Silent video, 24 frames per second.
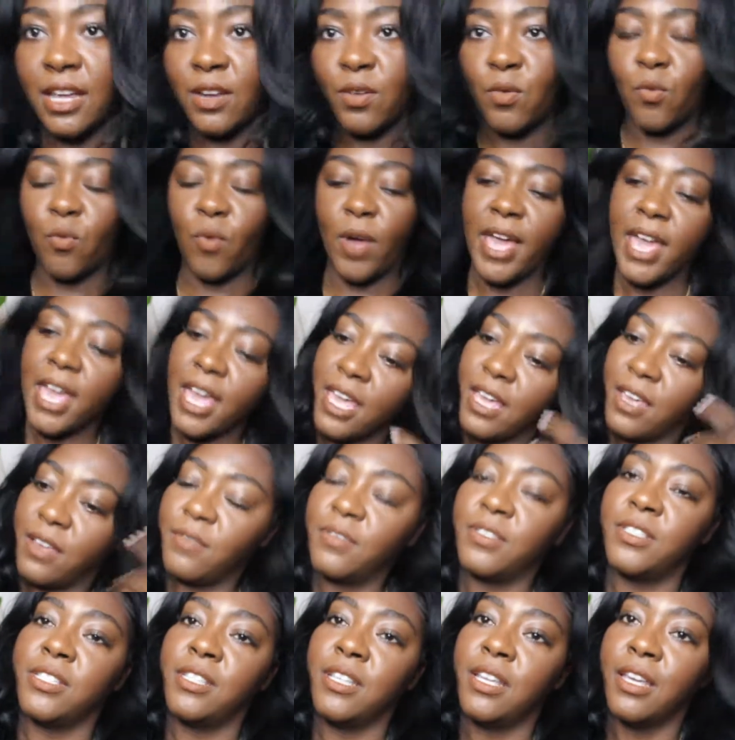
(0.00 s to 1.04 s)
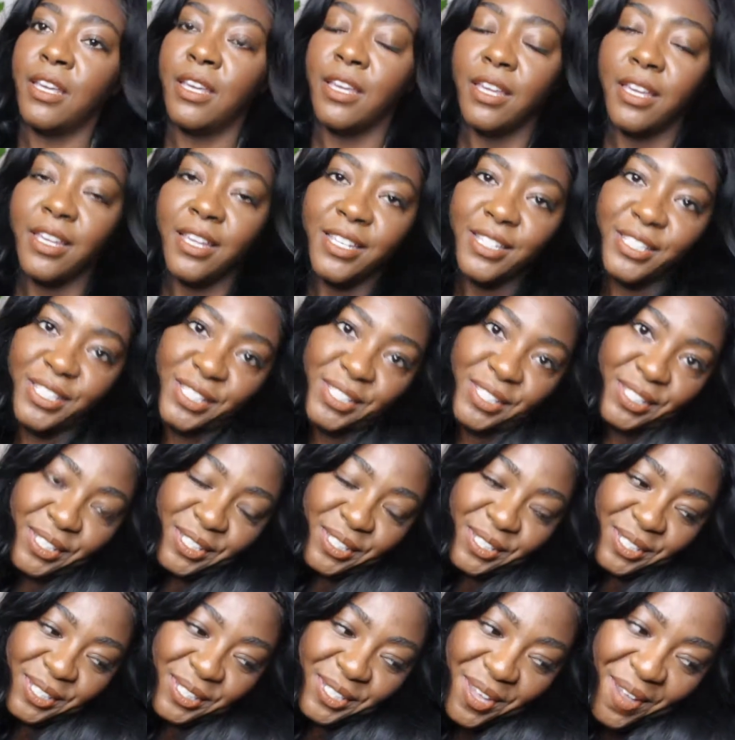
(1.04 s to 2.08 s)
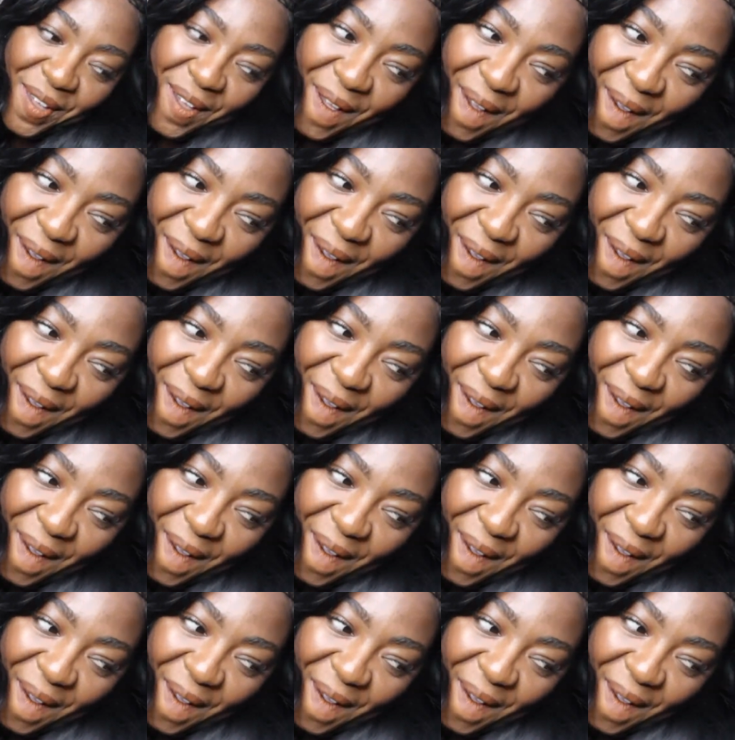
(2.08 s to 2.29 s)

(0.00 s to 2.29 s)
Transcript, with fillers: and waves. So,